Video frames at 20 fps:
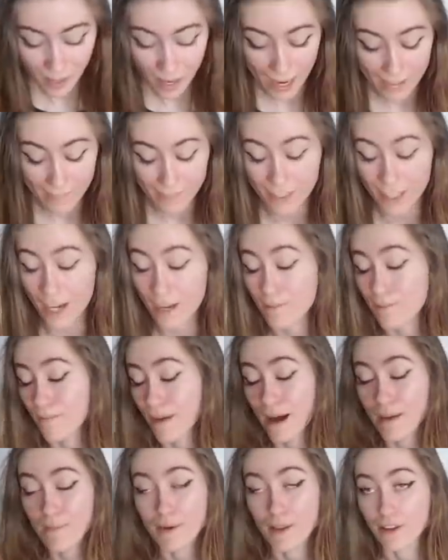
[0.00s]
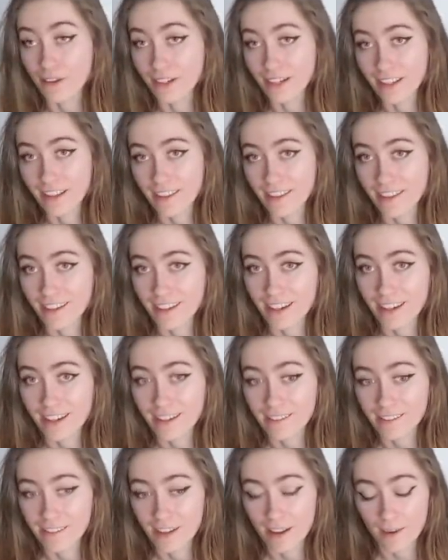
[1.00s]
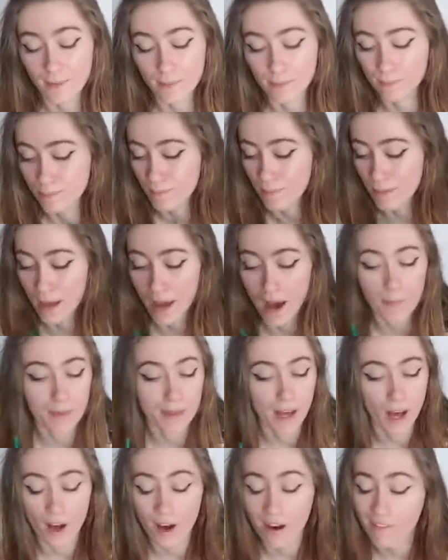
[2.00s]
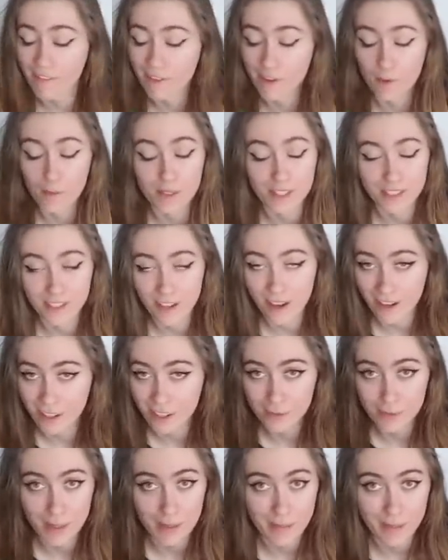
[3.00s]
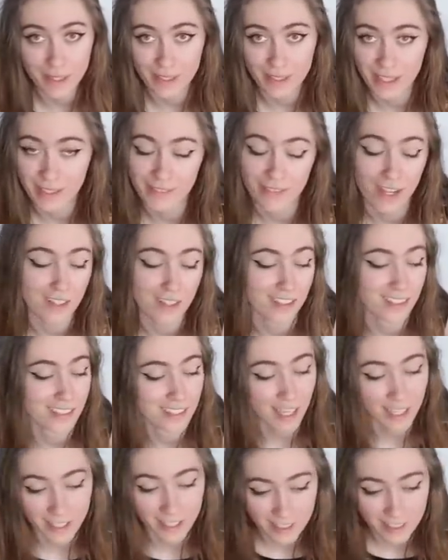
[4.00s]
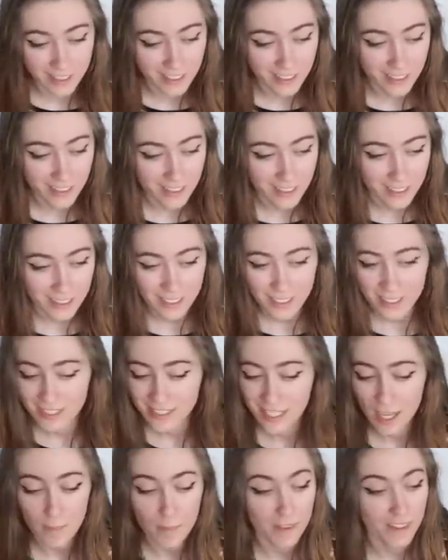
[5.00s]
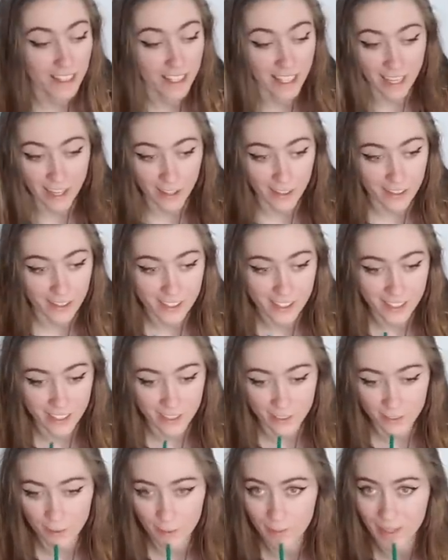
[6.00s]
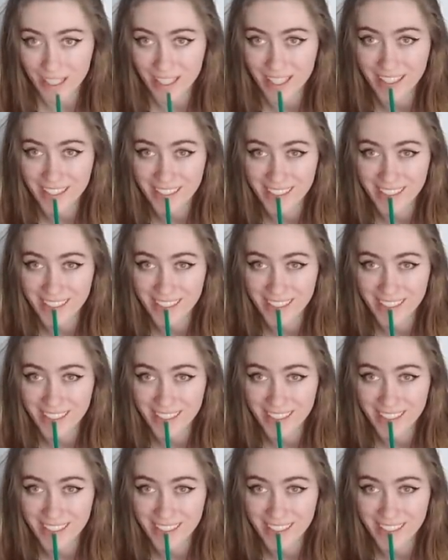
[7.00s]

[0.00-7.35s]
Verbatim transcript: I haven't gotten my mother anything yet. I'll, I'll be off for a massage, maybe. I've not decided. It's up in the air still for me.